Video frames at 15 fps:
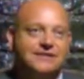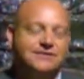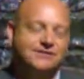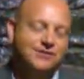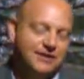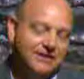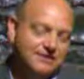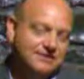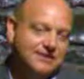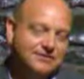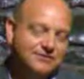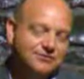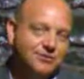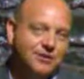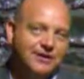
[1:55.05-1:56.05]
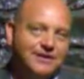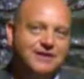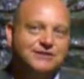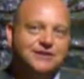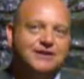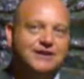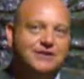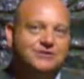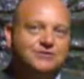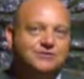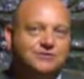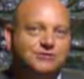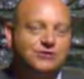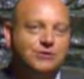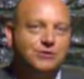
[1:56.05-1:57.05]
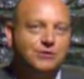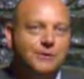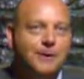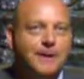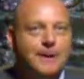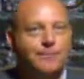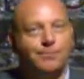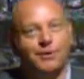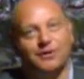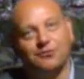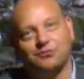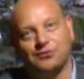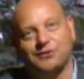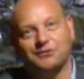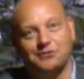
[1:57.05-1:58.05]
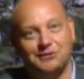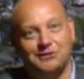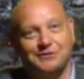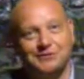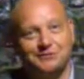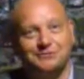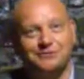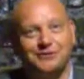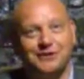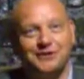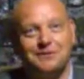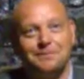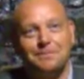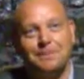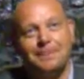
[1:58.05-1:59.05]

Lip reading: So it's quite an educational tool, but really, really good fun.